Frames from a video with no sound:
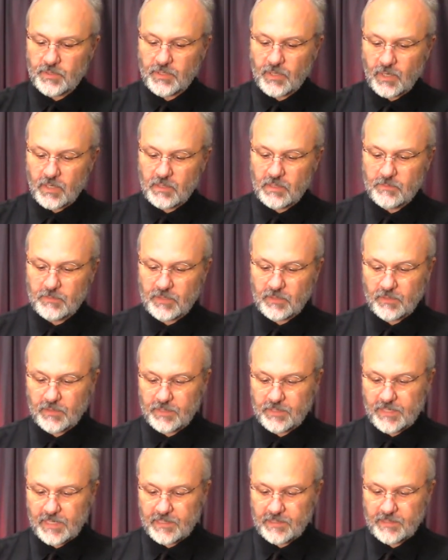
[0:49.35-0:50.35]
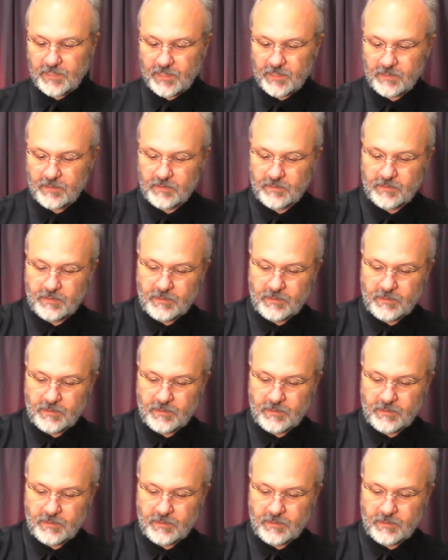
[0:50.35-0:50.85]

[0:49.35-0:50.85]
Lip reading: the card in the middle of the deck there,